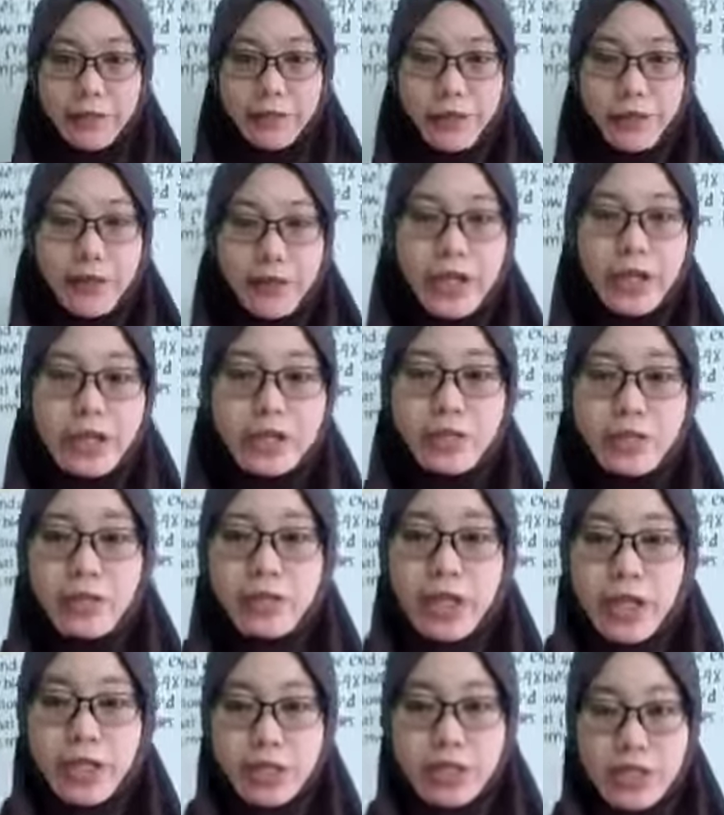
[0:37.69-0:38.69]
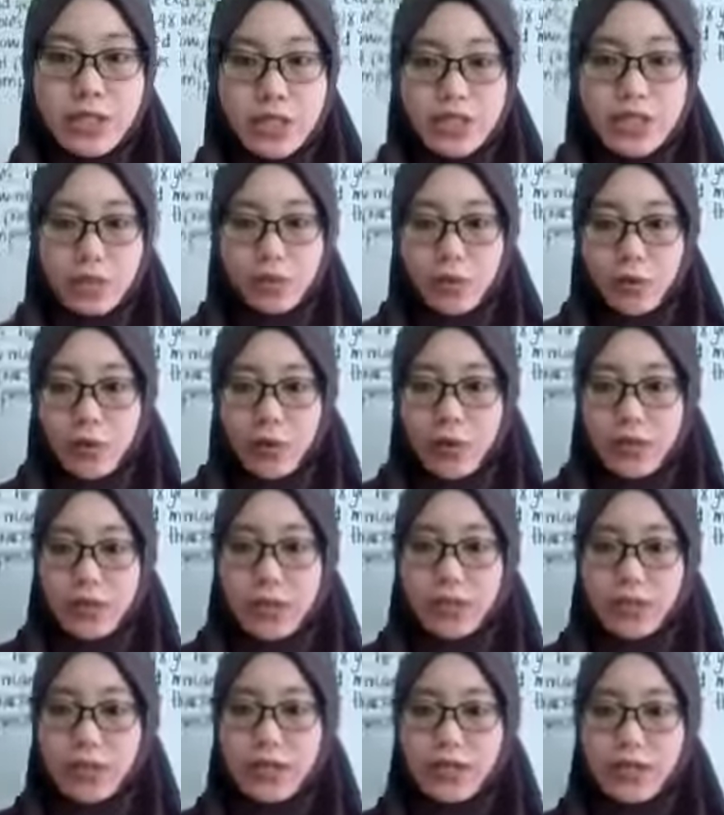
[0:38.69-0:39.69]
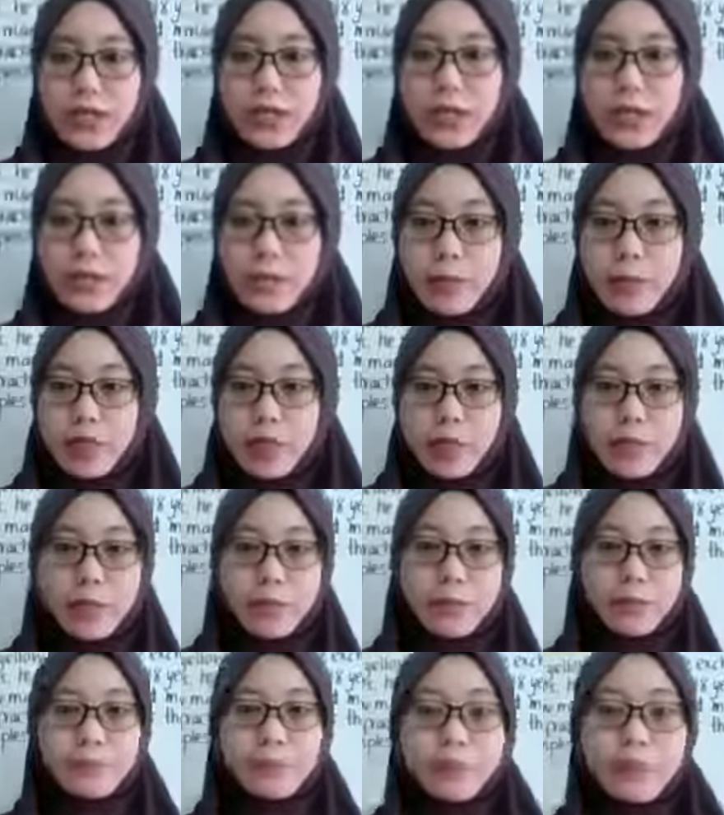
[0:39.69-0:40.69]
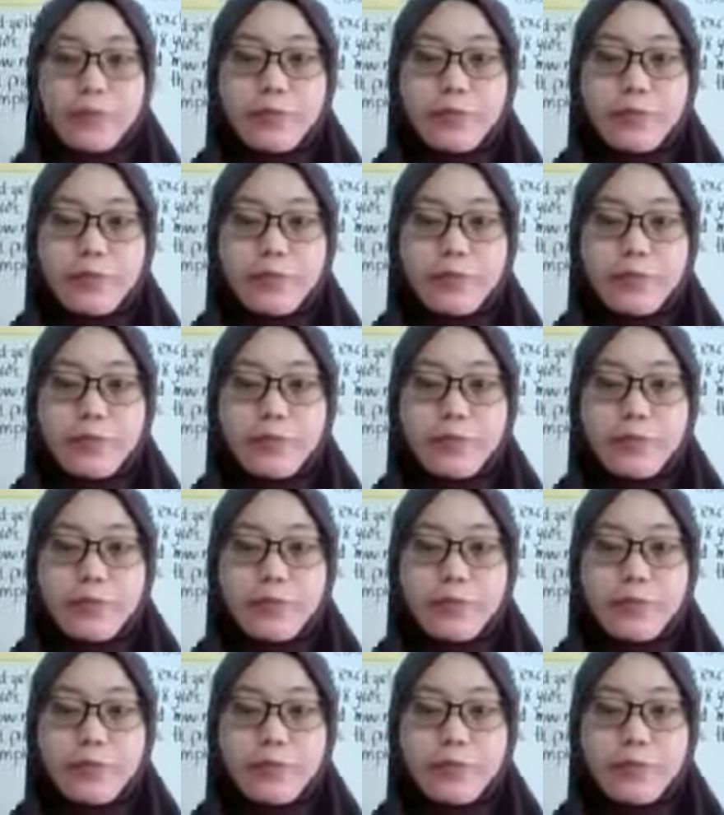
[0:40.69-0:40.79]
Alright, so can you see the board clearly, everybody?